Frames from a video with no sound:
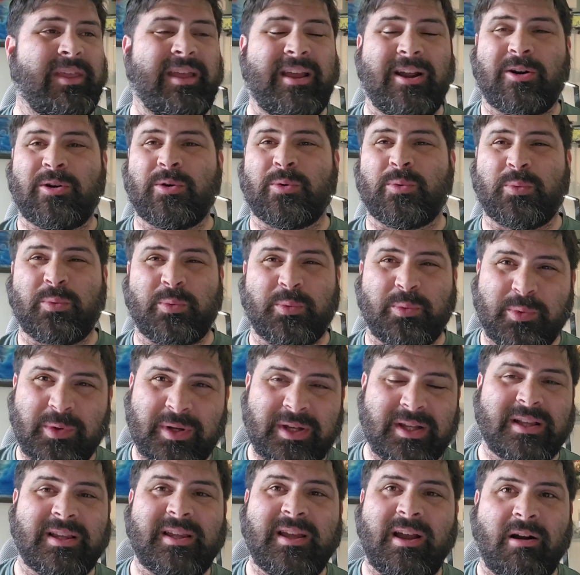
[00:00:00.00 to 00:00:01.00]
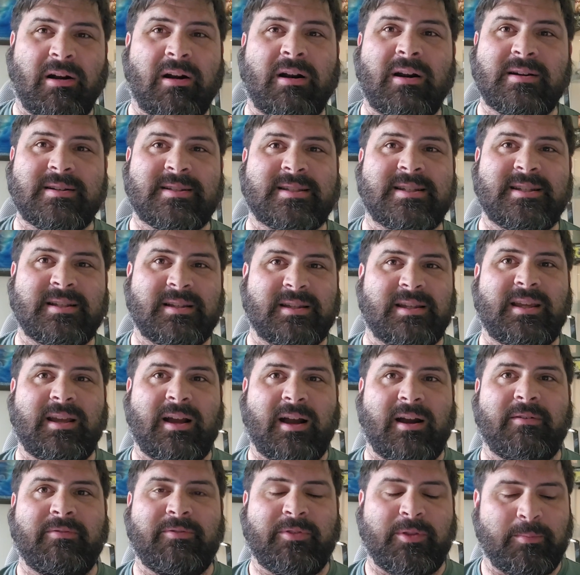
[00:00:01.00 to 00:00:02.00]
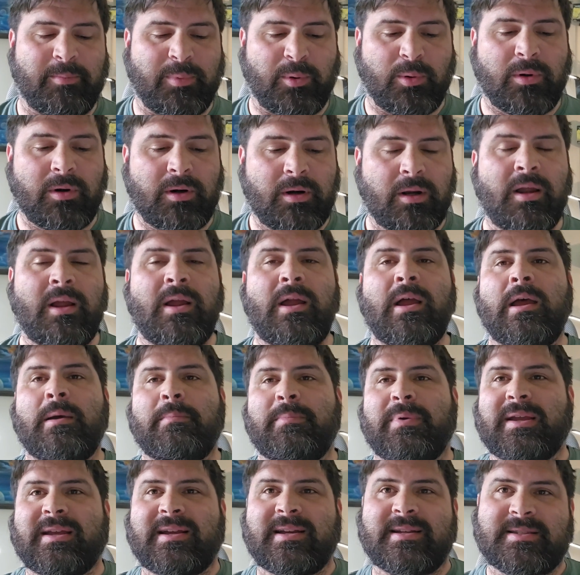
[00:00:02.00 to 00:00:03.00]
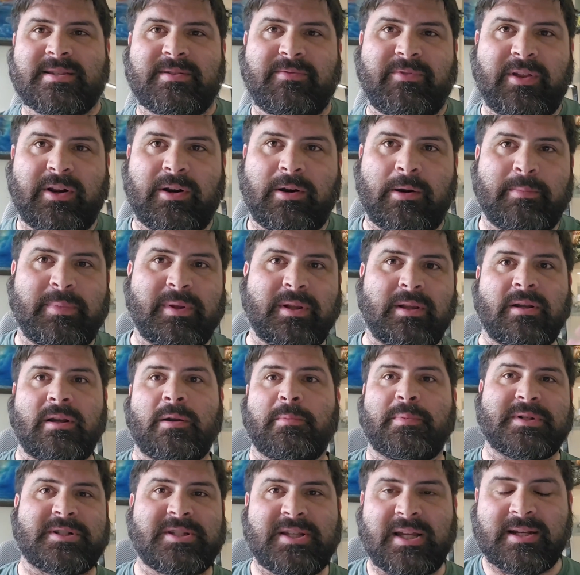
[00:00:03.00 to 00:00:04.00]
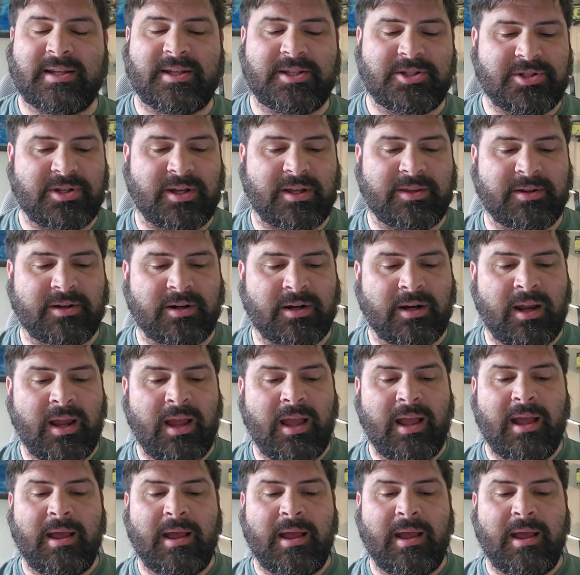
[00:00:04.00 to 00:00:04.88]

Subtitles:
they are really hard to delete off the board because of their ability to protect each other.